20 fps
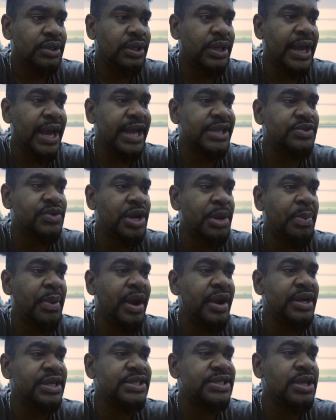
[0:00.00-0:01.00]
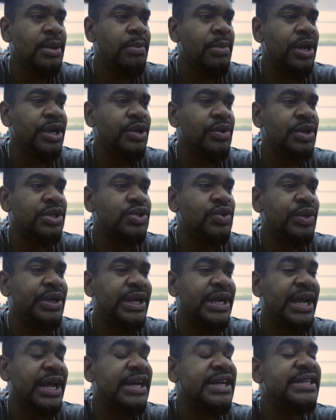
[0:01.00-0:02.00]
Guys, well, apparently somebody was doing
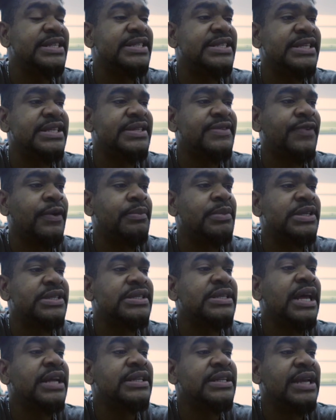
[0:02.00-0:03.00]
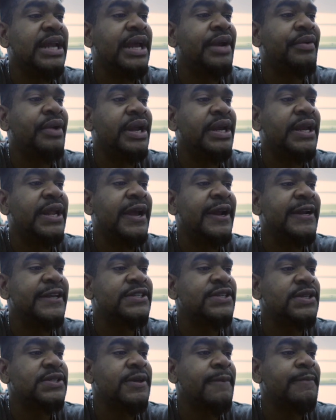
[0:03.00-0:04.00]
an analysis from the satellite right there, and they
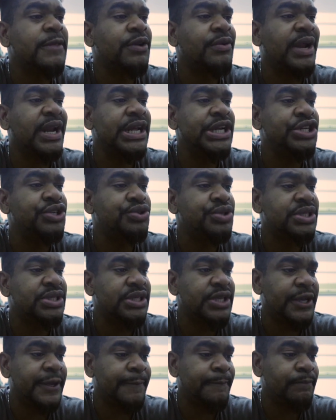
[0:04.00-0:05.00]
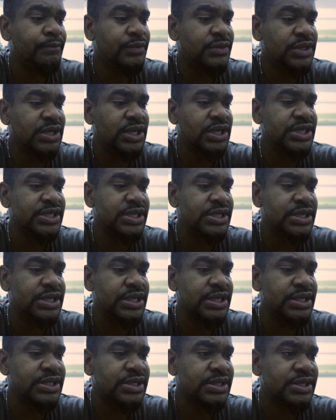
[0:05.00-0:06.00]
saw something rather interesting. Take a listen to
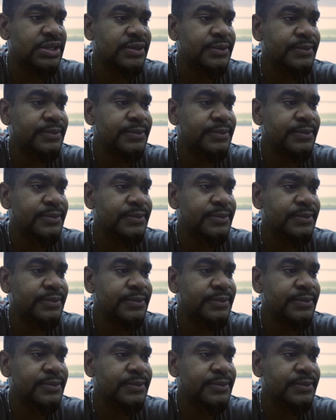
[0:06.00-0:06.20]
this.